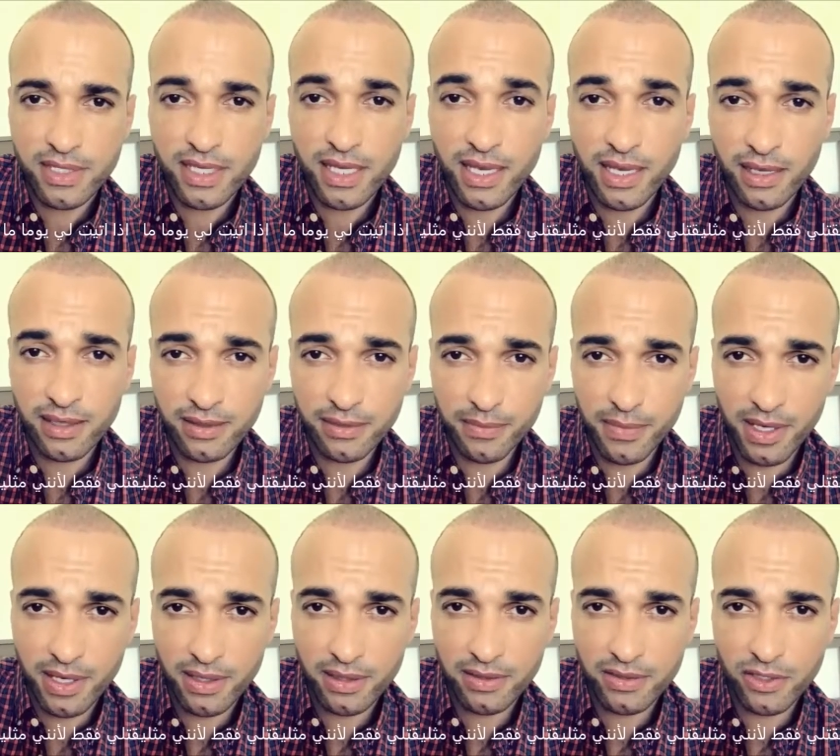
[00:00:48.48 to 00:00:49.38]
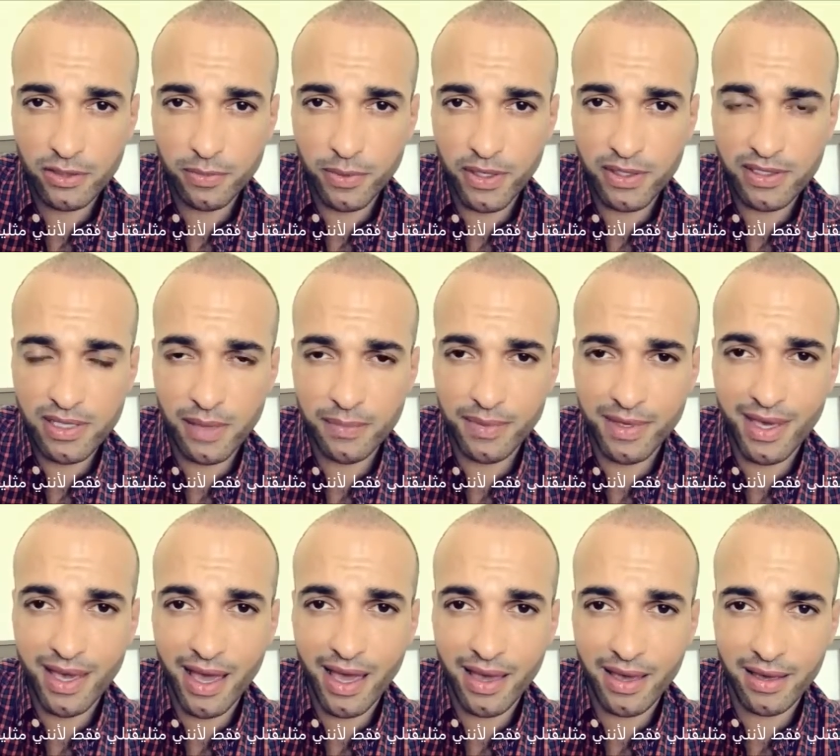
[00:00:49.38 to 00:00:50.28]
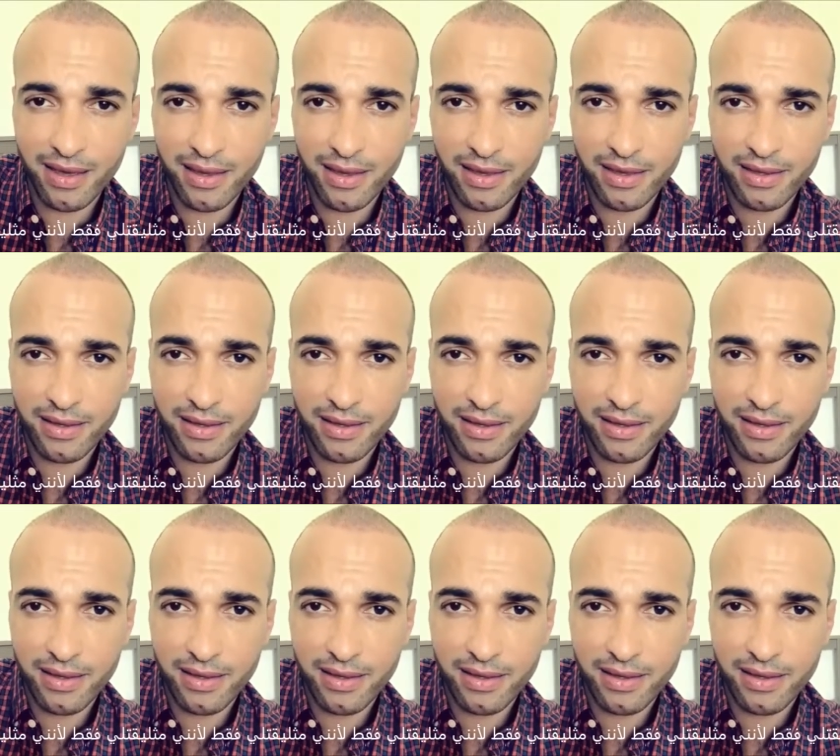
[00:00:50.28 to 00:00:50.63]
to kill me just because I'm gay,